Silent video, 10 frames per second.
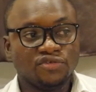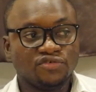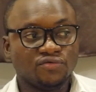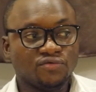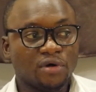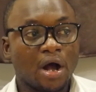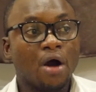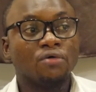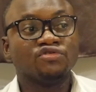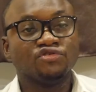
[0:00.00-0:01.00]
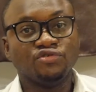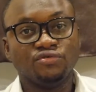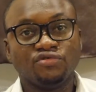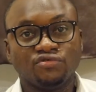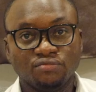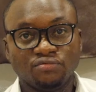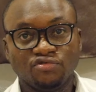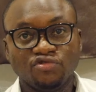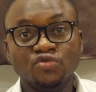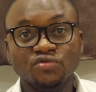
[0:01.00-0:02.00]
to how to
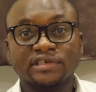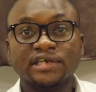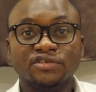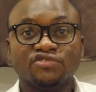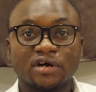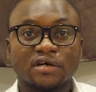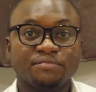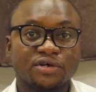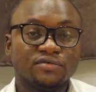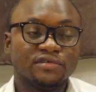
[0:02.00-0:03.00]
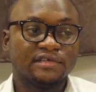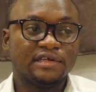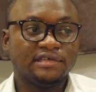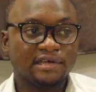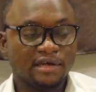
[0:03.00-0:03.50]
use Kintrack, because it's